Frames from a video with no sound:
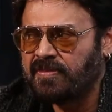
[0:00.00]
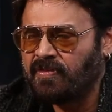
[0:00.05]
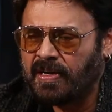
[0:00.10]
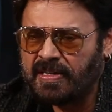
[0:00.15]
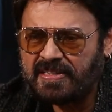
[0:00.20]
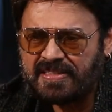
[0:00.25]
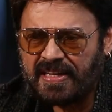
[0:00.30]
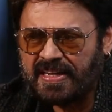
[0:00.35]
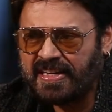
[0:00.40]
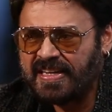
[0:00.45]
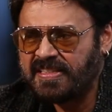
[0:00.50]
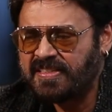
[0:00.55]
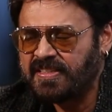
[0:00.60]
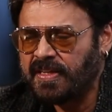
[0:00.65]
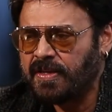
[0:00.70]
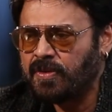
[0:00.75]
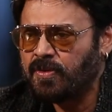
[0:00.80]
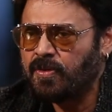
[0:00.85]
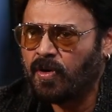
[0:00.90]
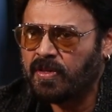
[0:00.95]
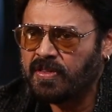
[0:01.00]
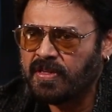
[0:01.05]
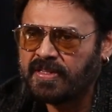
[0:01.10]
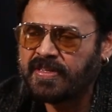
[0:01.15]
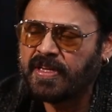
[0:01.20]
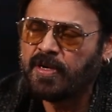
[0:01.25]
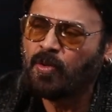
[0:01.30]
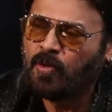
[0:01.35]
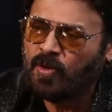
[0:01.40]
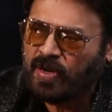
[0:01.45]
vaallu sarigi cheyaru
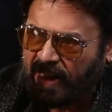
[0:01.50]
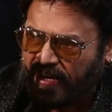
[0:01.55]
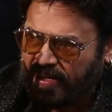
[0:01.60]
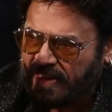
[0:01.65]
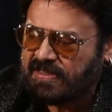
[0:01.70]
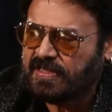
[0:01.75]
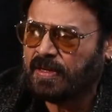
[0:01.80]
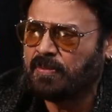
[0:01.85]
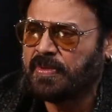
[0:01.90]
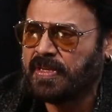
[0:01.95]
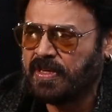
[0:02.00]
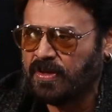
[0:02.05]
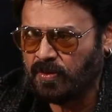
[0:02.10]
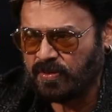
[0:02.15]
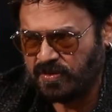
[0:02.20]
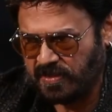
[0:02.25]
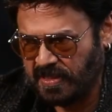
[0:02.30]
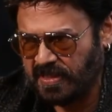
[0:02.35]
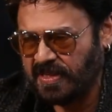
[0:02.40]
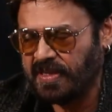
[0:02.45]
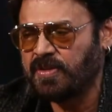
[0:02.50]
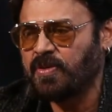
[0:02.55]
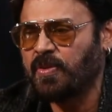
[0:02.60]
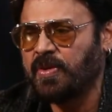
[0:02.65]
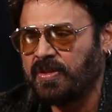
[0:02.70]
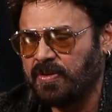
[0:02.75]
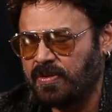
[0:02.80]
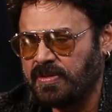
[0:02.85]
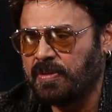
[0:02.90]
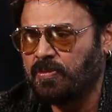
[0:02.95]
kondra they don't like some heroes
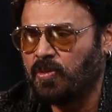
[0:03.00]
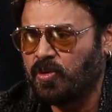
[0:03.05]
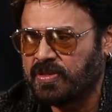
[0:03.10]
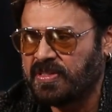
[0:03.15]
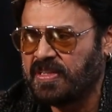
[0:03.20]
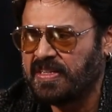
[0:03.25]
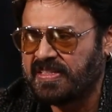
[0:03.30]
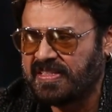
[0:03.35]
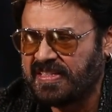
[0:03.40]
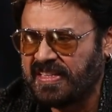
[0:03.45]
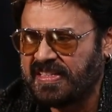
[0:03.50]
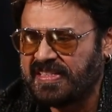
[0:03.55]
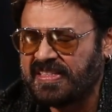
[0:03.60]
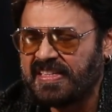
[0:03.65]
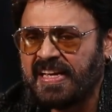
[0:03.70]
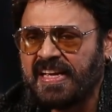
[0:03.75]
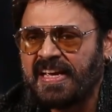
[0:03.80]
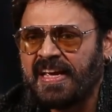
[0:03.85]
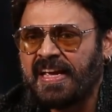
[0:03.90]
doing those emotional doing scenes